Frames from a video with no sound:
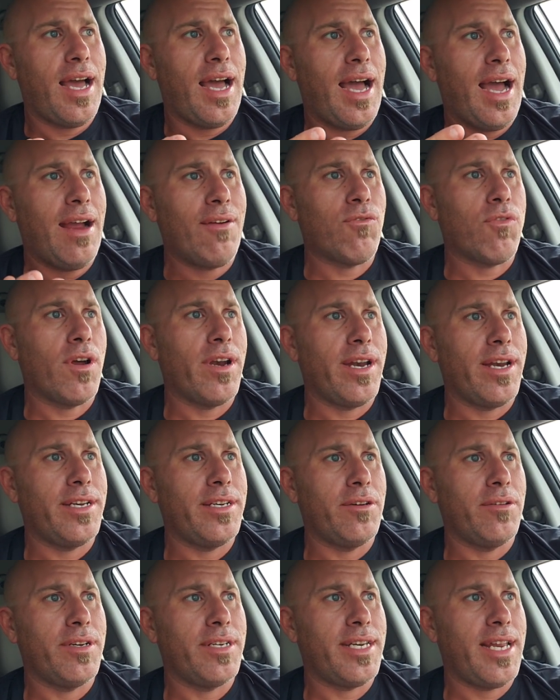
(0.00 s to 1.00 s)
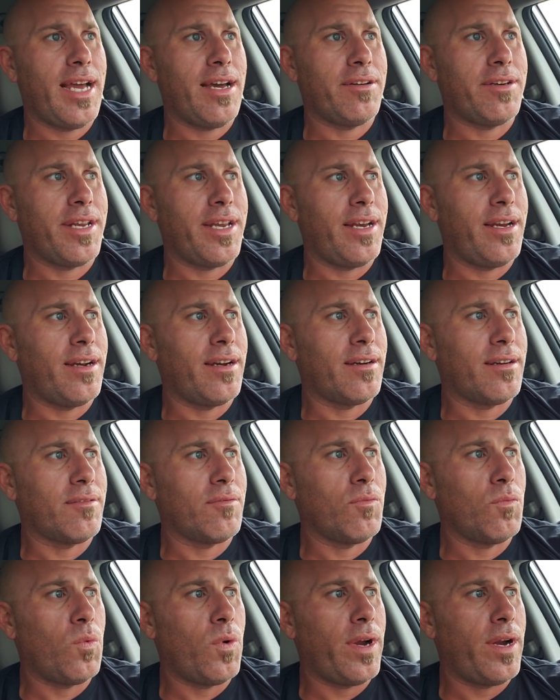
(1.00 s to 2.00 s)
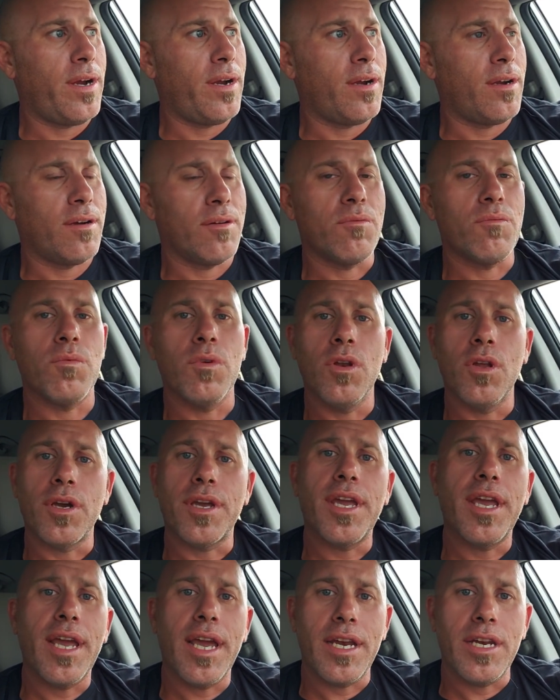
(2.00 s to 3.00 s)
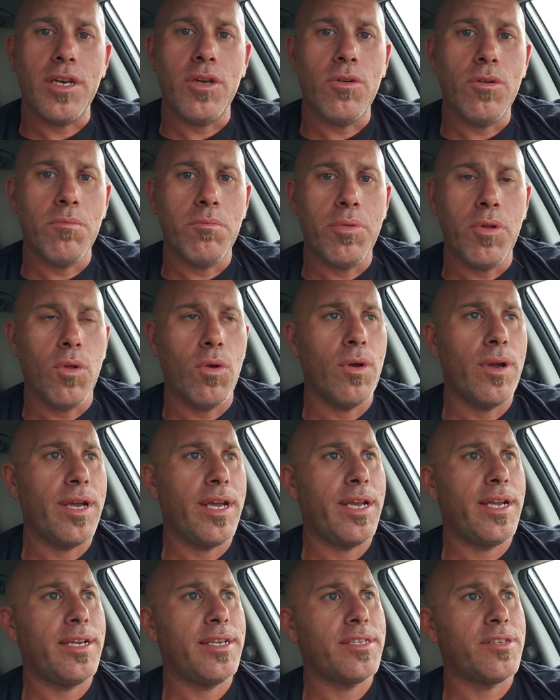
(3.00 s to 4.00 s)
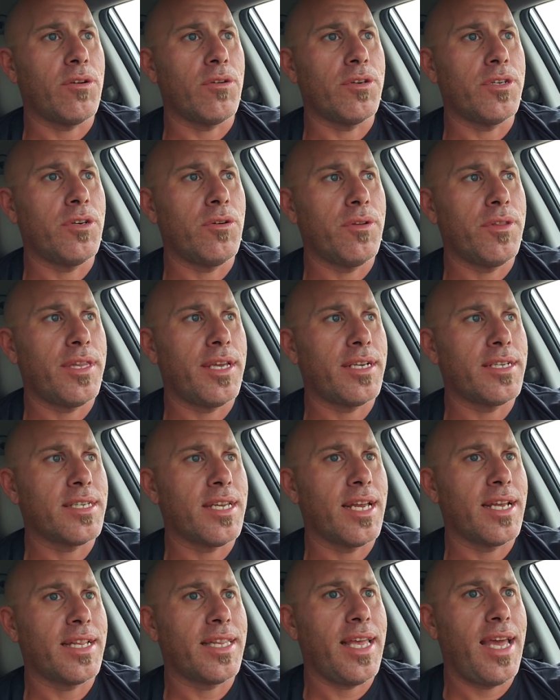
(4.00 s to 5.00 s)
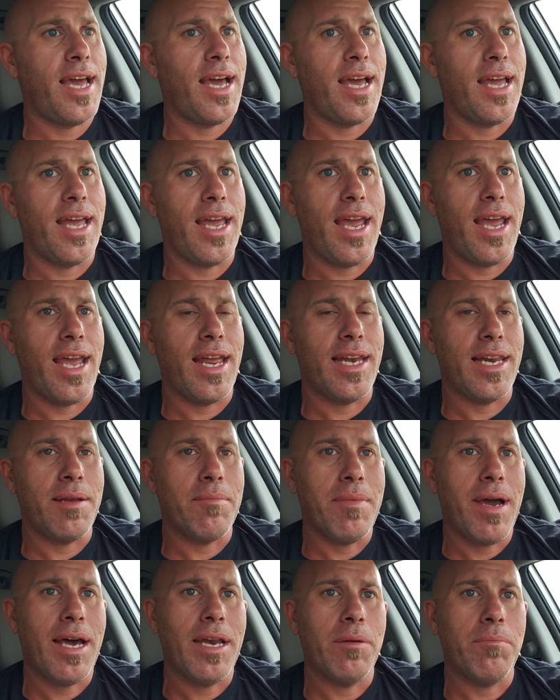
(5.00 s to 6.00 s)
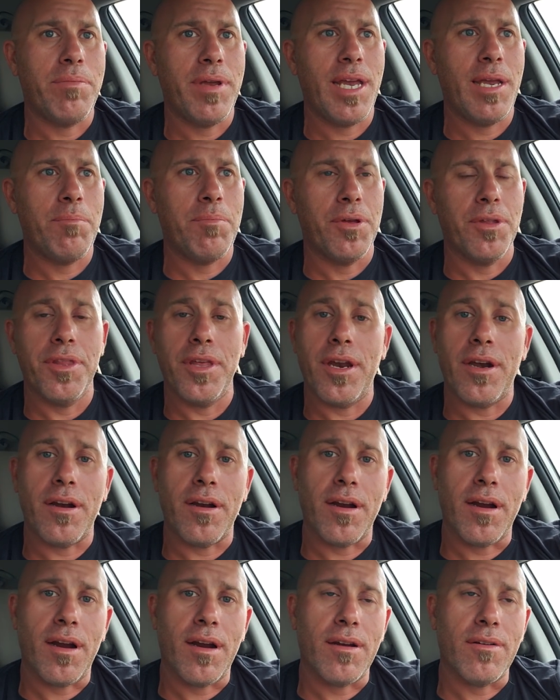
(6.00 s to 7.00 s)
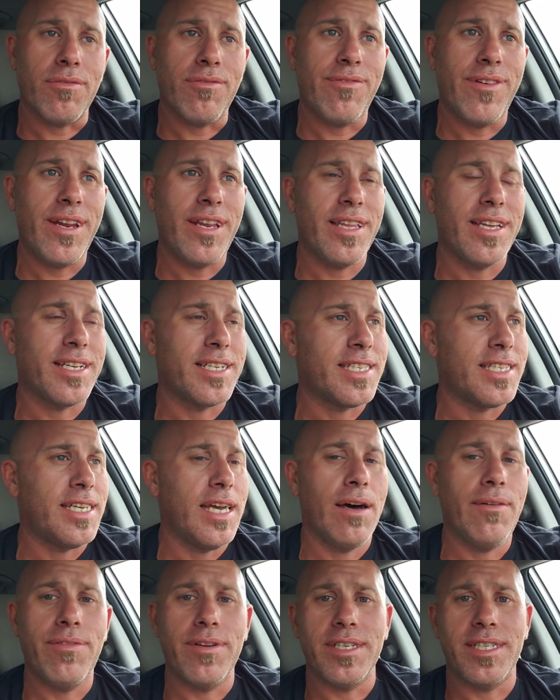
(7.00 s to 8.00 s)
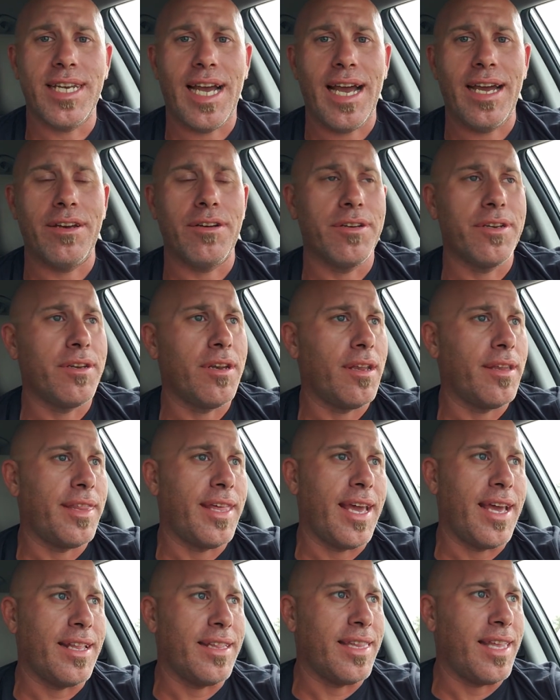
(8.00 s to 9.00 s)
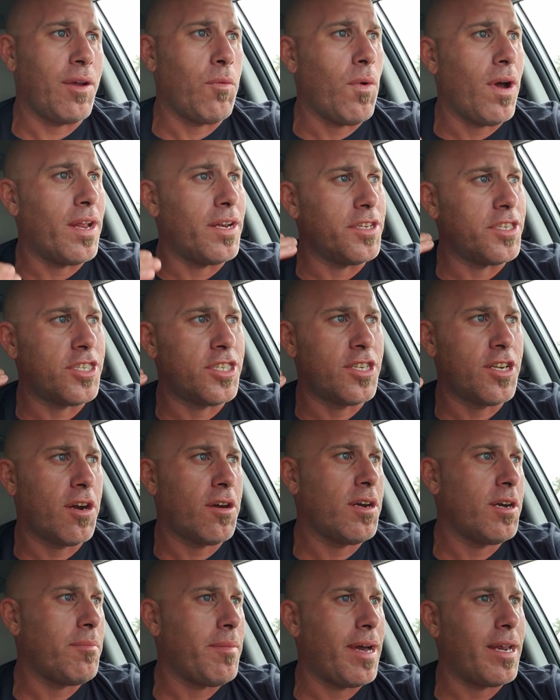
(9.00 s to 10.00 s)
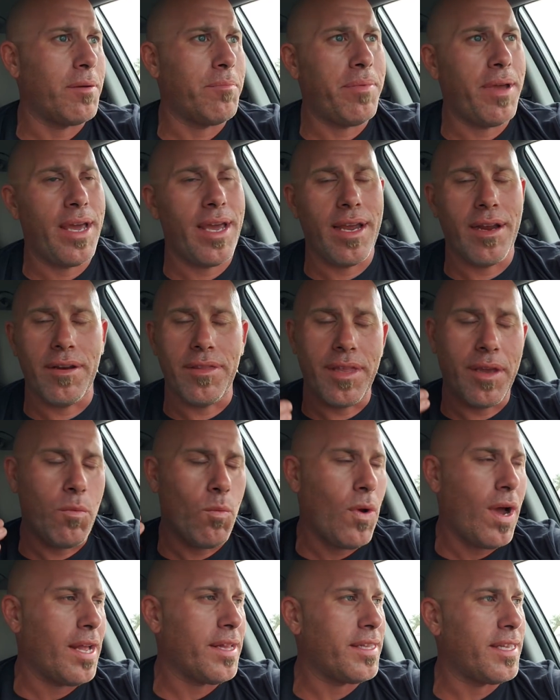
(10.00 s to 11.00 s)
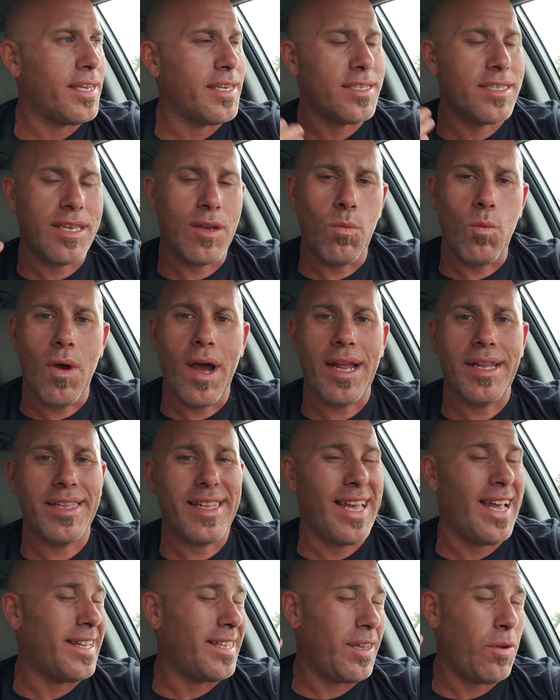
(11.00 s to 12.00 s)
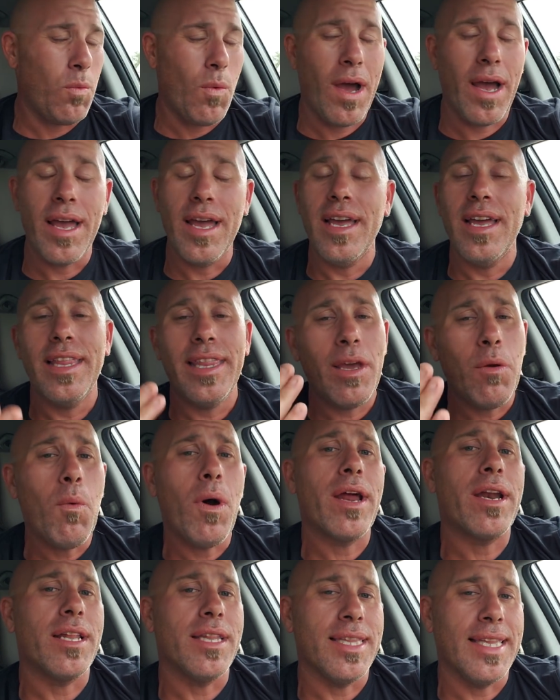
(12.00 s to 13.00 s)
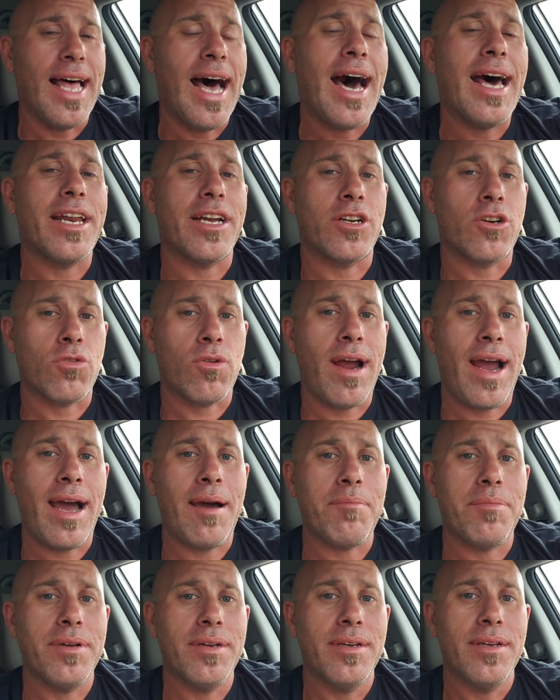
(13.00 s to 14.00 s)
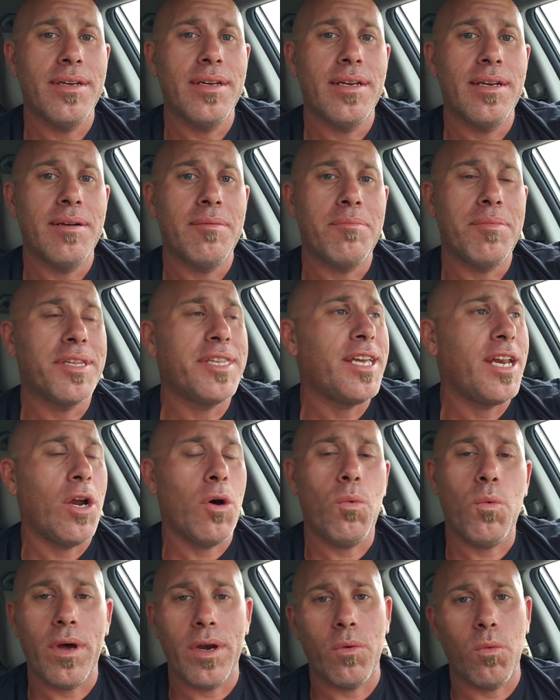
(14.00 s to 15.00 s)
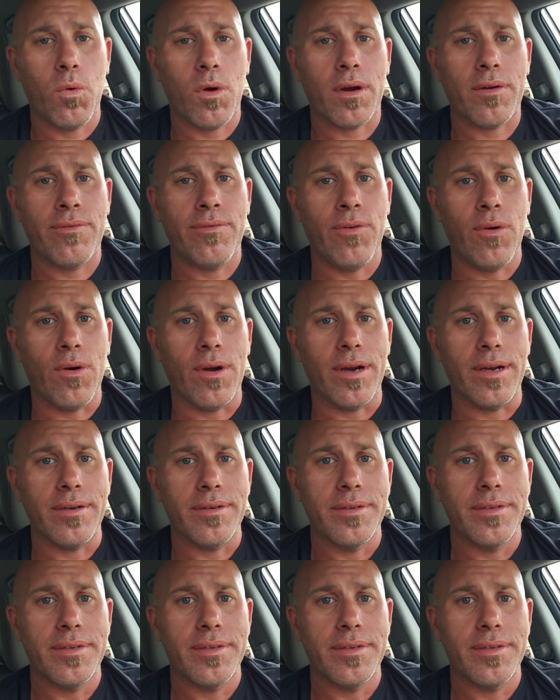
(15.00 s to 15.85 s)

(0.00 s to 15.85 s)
I've run into it down here where looking at new employees or doing things like that, and the amount of people that are feeling self-entitled, that they want a certain amount of pay, or they want this, they want that, they want, they want a lot of crap, but they don't want to work for it.